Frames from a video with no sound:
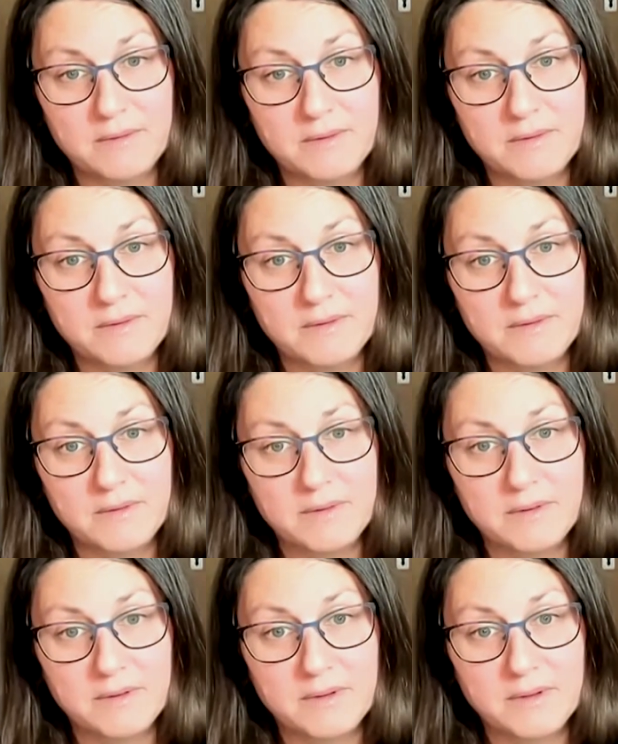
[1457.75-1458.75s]
And
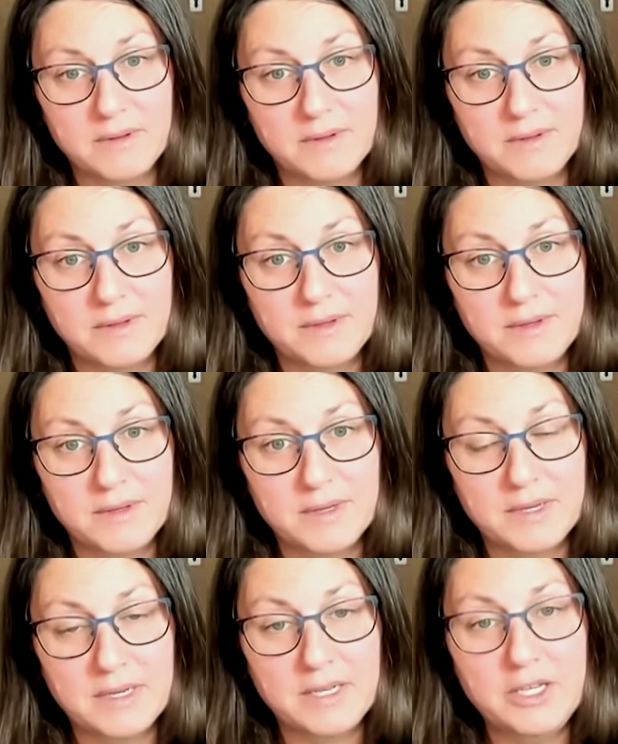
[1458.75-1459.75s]

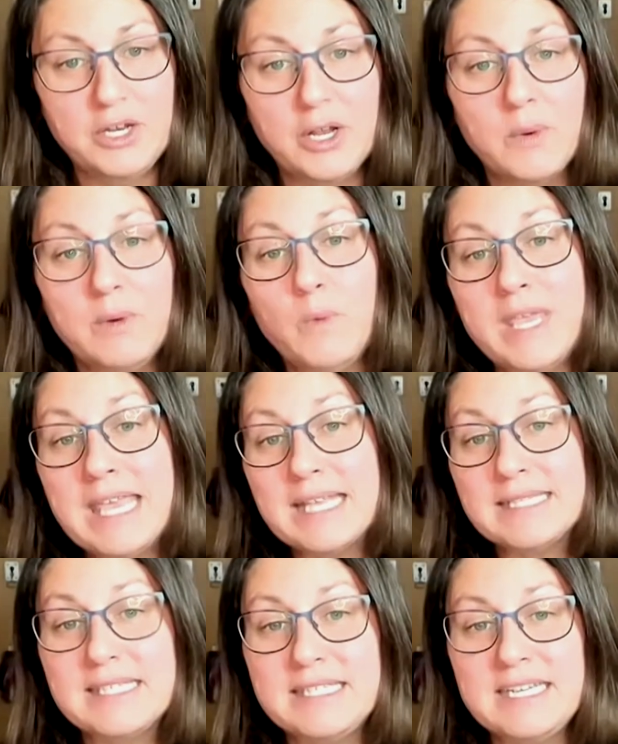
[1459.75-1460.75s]
we
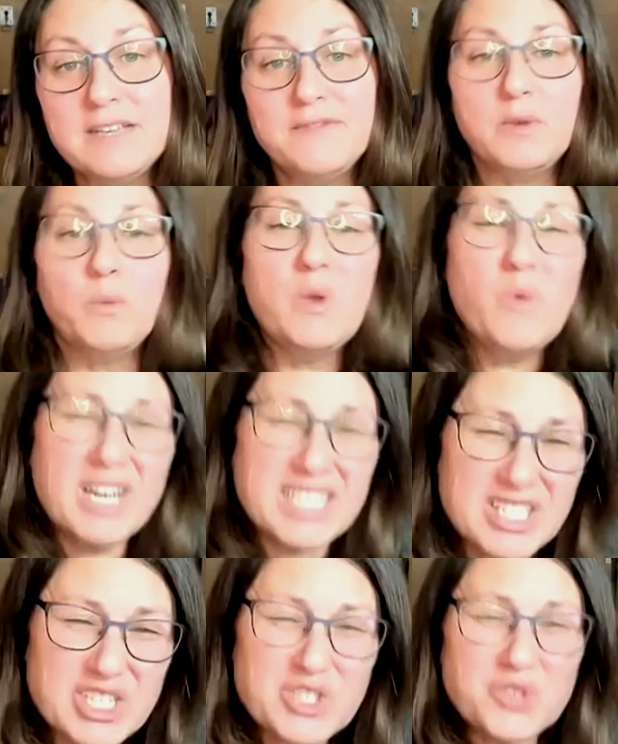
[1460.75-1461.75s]
get stiff and we want to
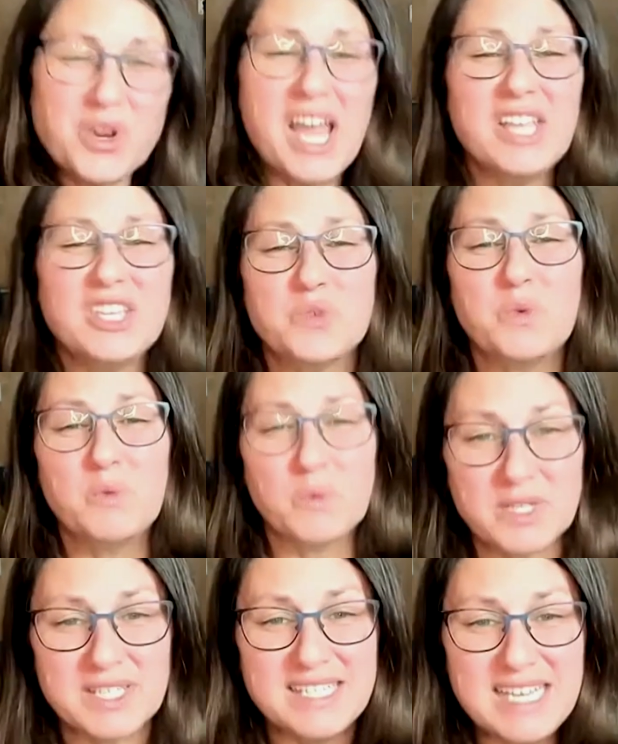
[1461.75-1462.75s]
stretch when
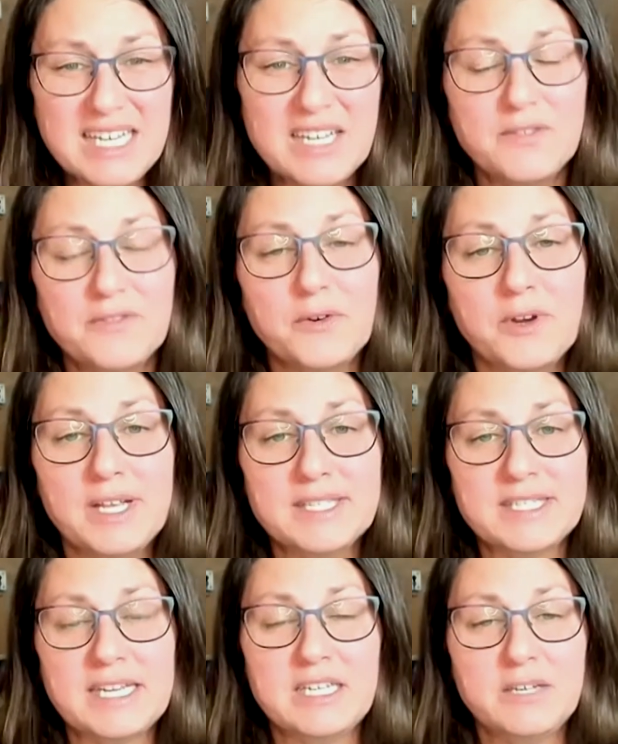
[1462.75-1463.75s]
we're seated for an
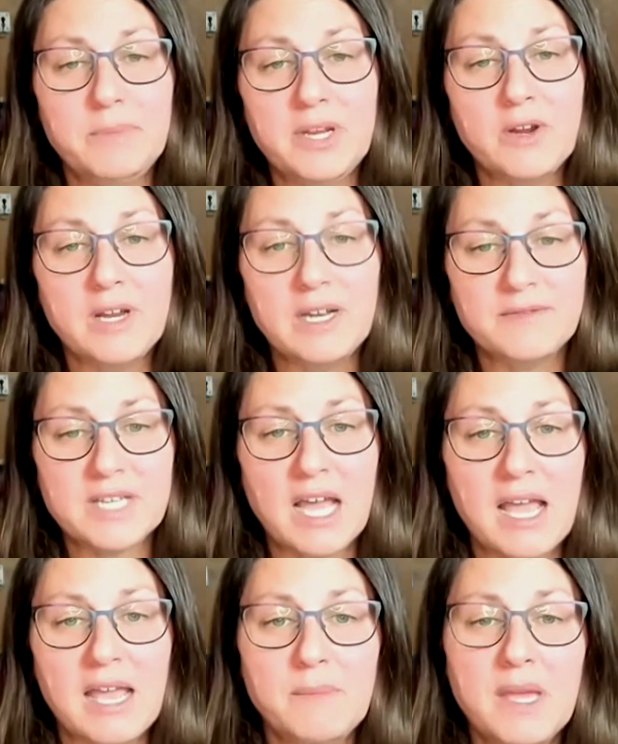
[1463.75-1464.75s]
extended period of
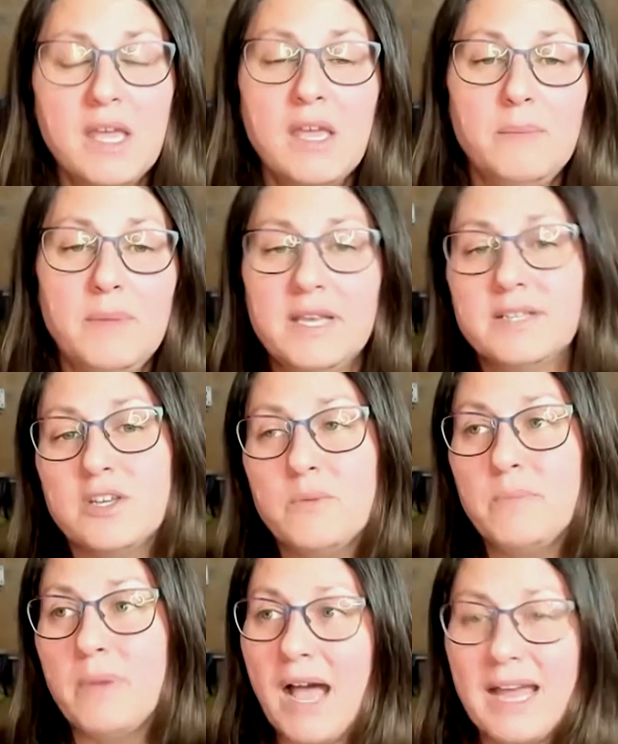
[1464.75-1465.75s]
time because
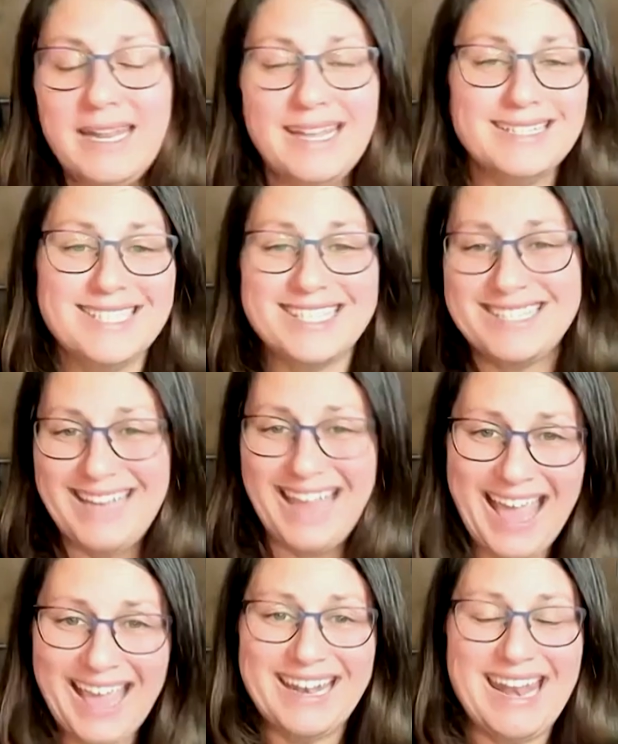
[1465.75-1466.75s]
our body has
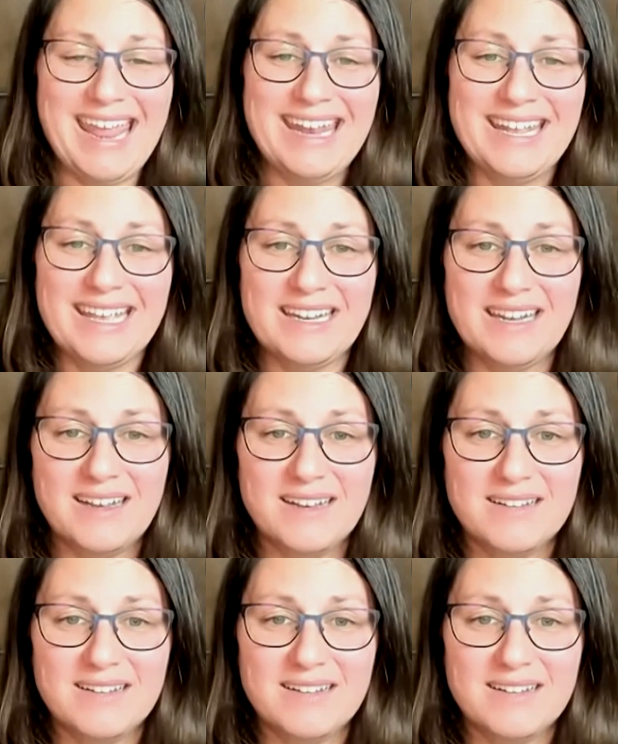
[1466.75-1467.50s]
stagnated.